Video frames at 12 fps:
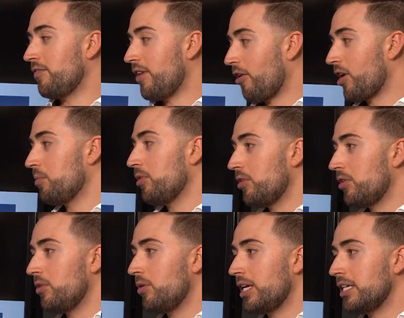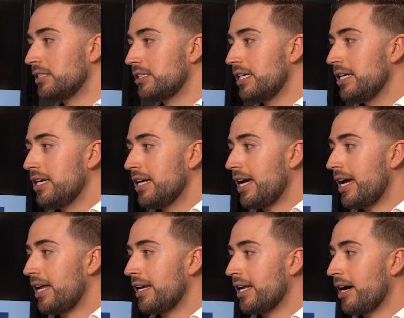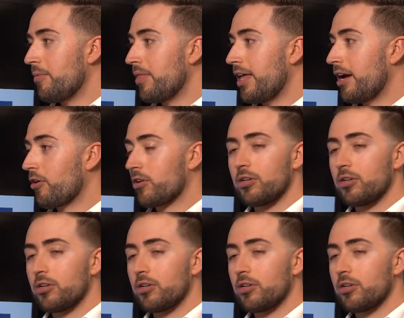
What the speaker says: of variable annuities, and they are